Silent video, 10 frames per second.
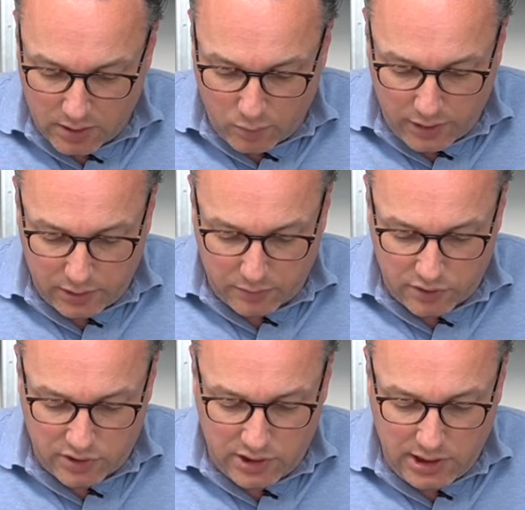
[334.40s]
where you will
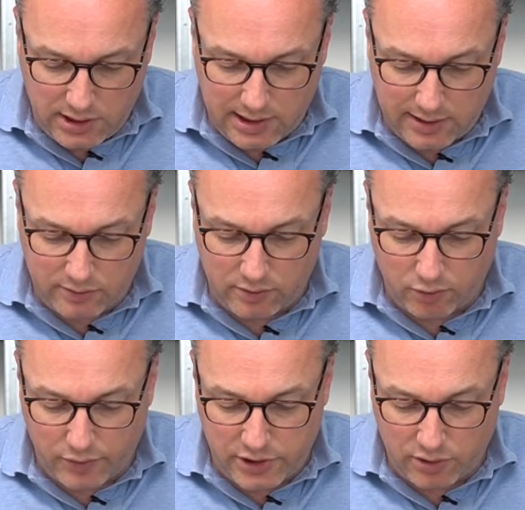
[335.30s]
see that the
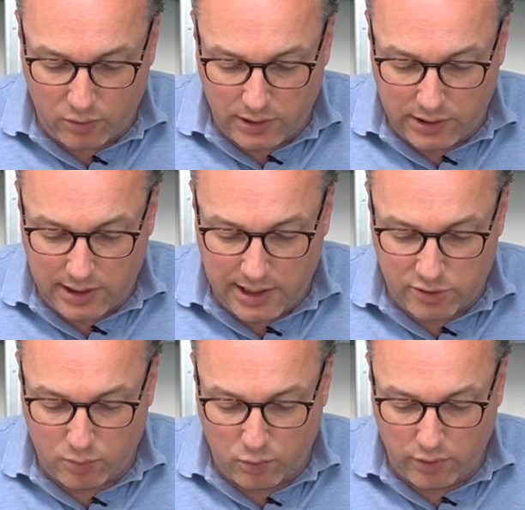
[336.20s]
original one
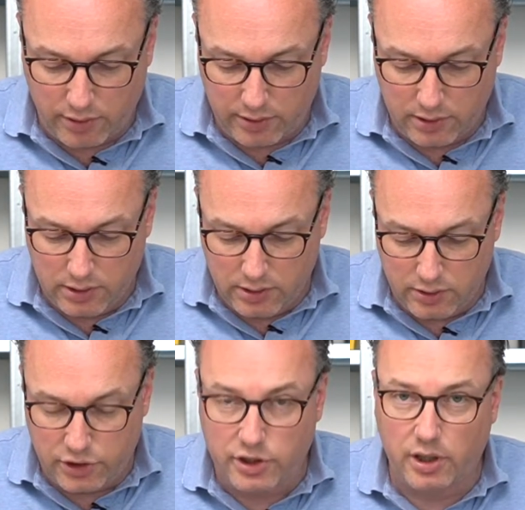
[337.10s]
has more
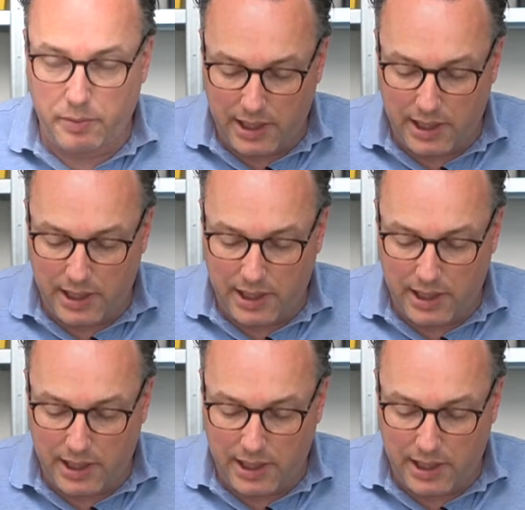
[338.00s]
sharp